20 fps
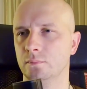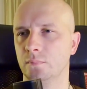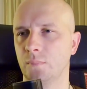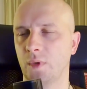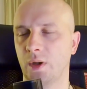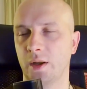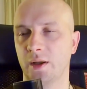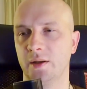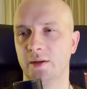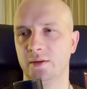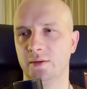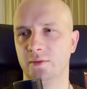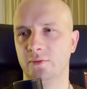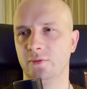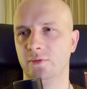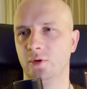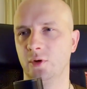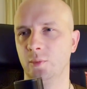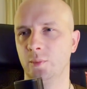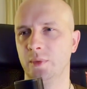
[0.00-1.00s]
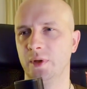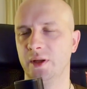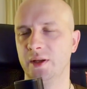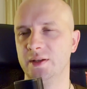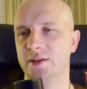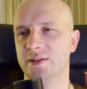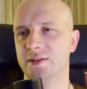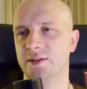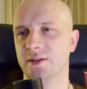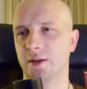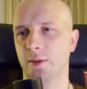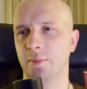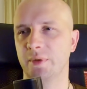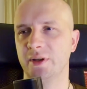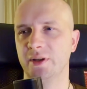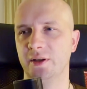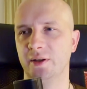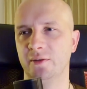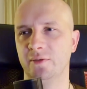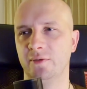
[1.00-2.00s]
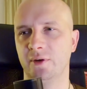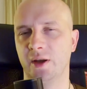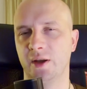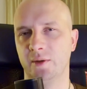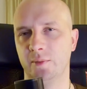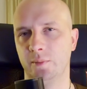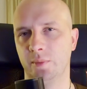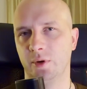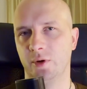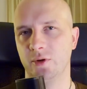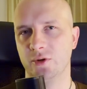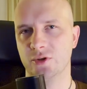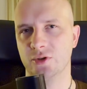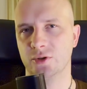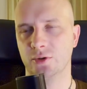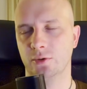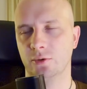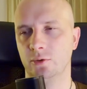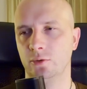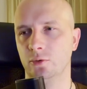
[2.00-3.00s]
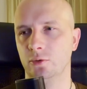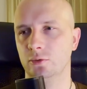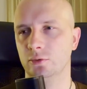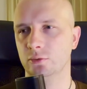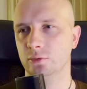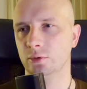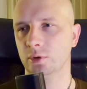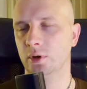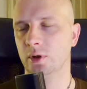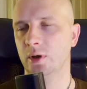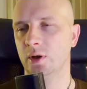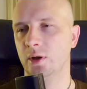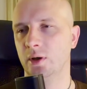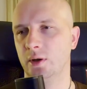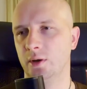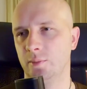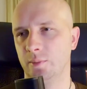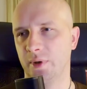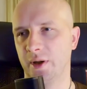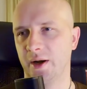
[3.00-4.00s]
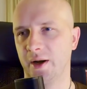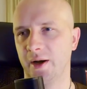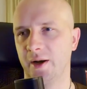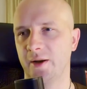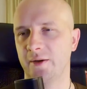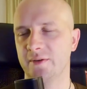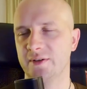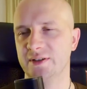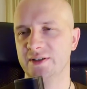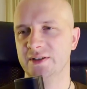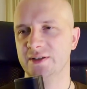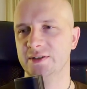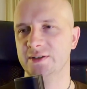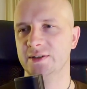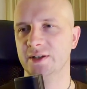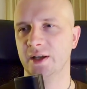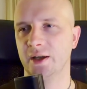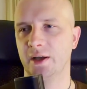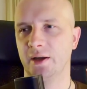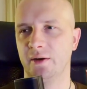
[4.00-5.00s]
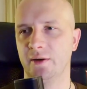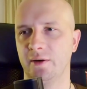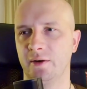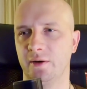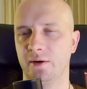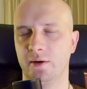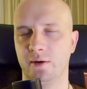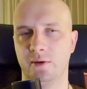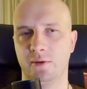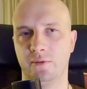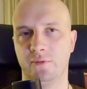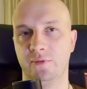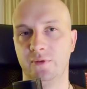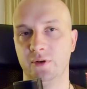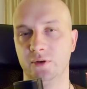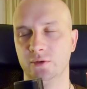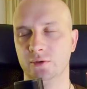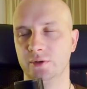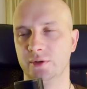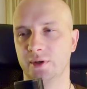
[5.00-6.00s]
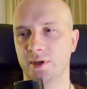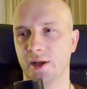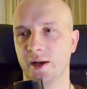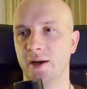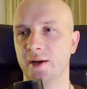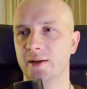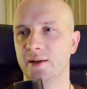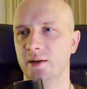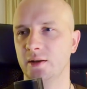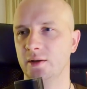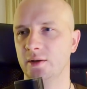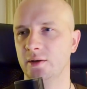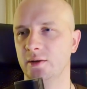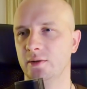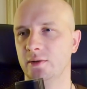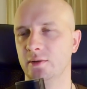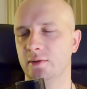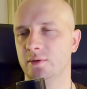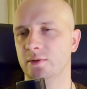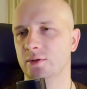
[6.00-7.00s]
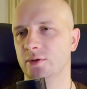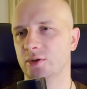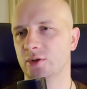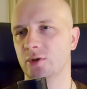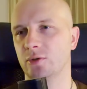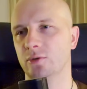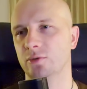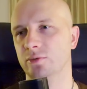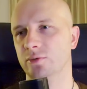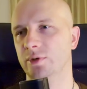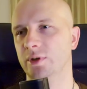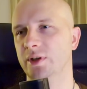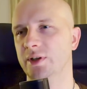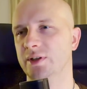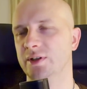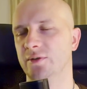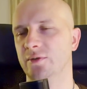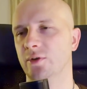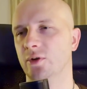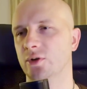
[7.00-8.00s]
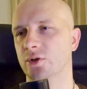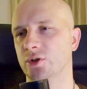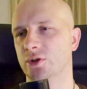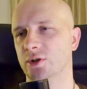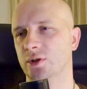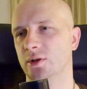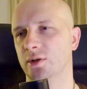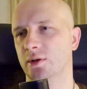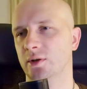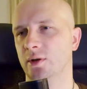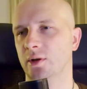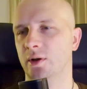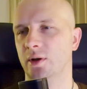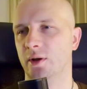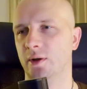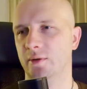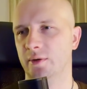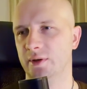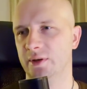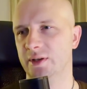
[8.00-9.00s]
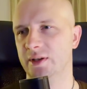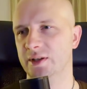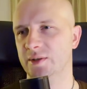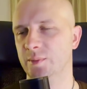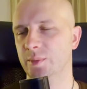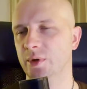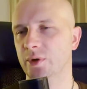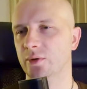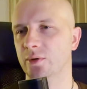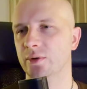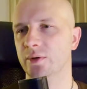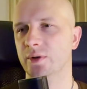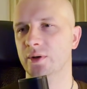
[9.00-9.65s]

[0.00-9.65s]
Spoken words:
And for me, it's completely fine because all prerequisites are filled correctly. So this version with this build